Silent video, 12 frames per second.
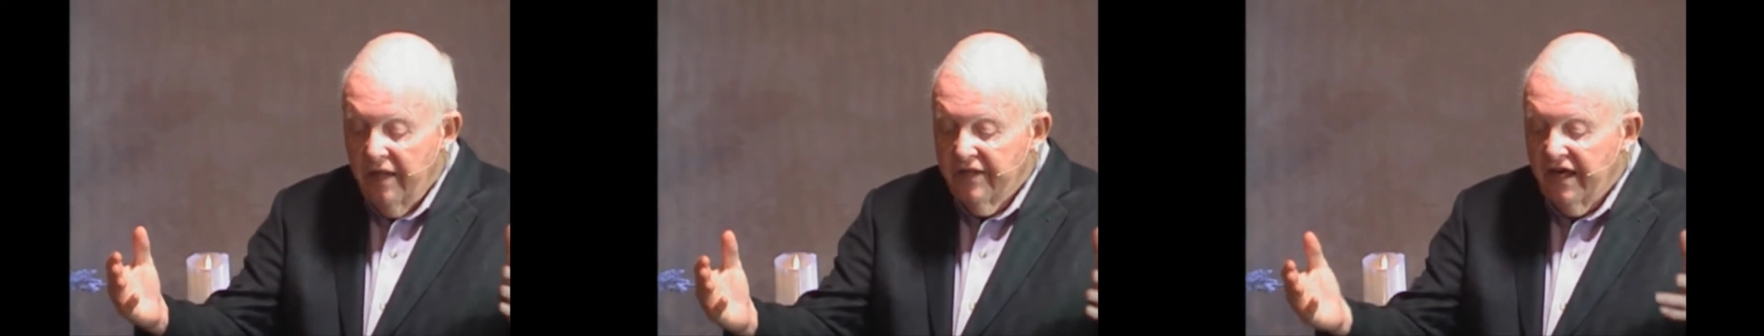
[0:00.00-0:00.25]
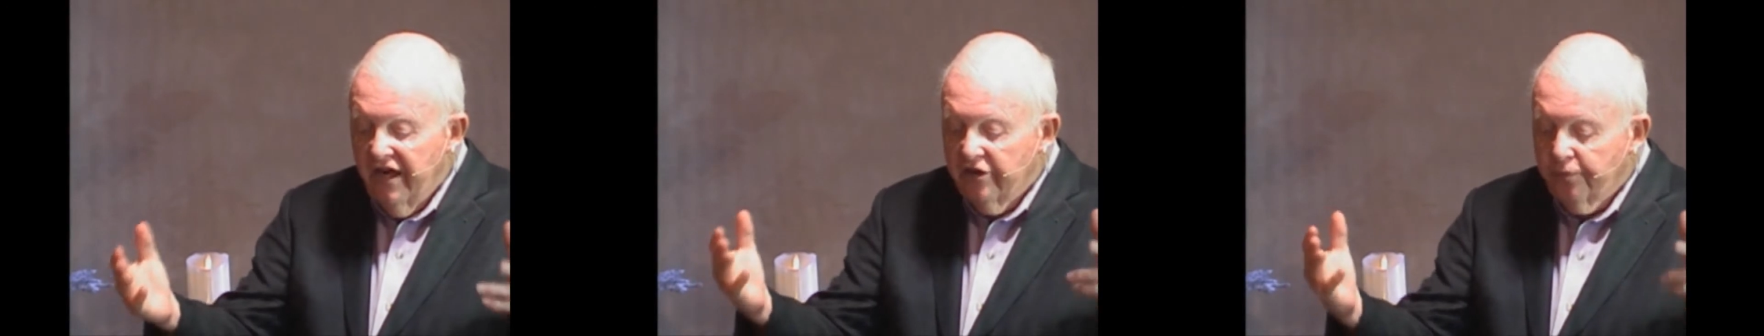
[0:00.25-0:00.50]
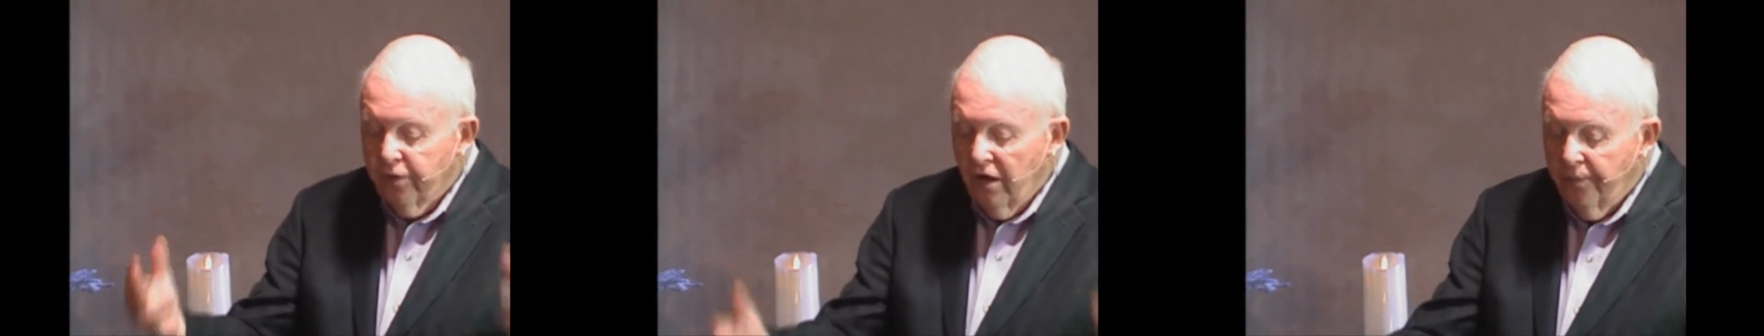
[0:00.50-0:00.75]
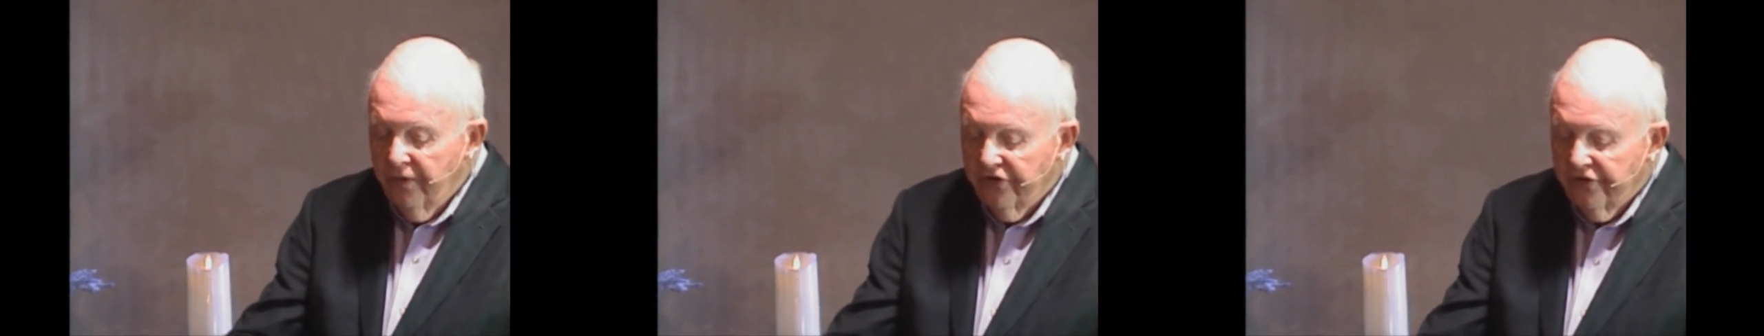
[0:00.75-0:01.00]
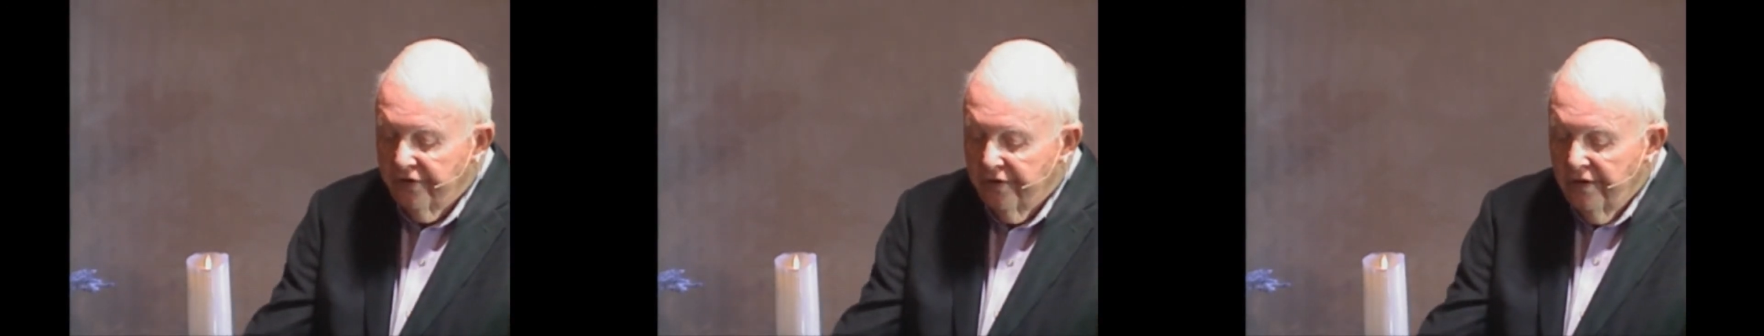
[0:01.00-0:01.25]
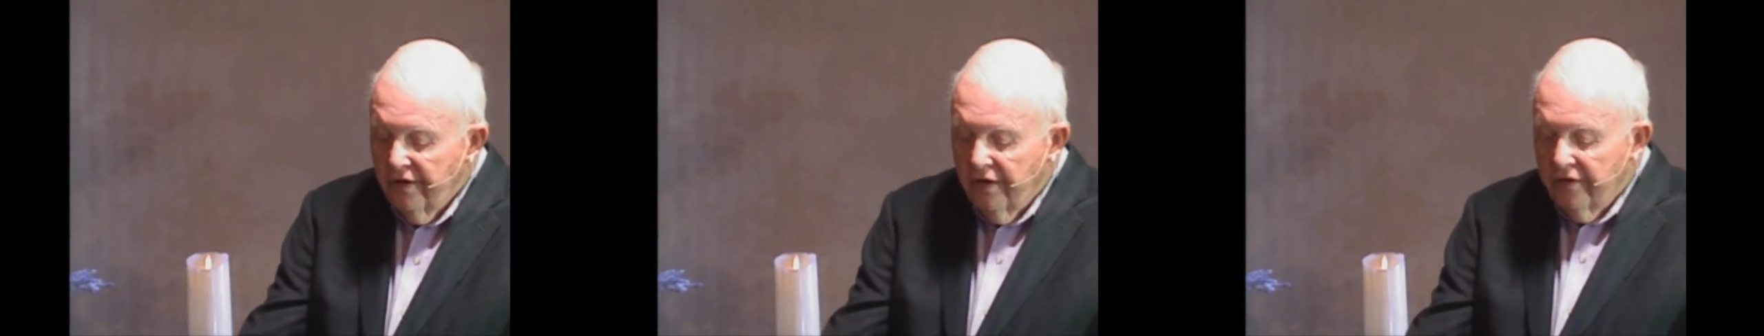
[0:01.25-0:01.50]
That has purpose,
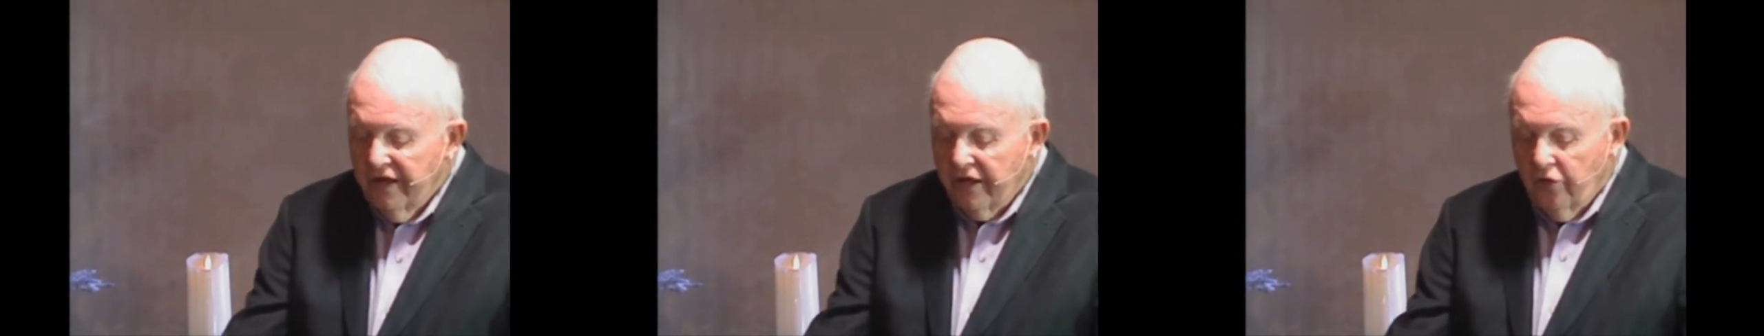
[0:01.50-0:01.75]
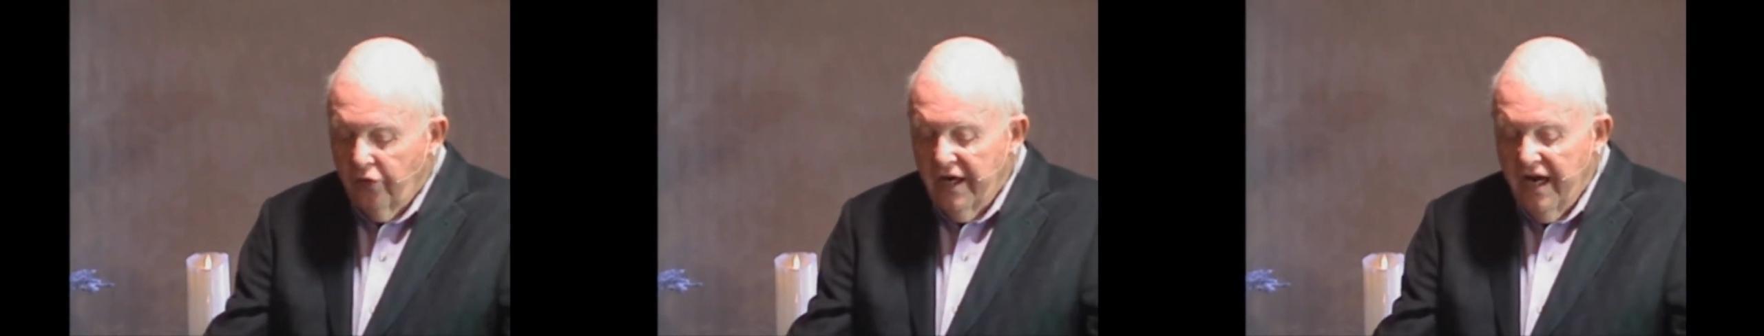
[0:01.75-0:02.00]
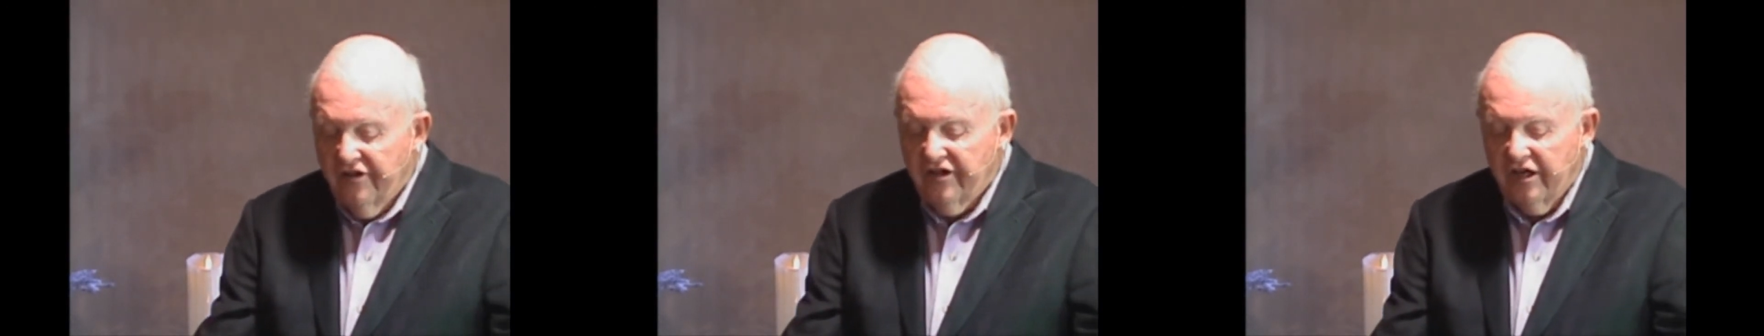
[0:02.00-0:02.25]
that creates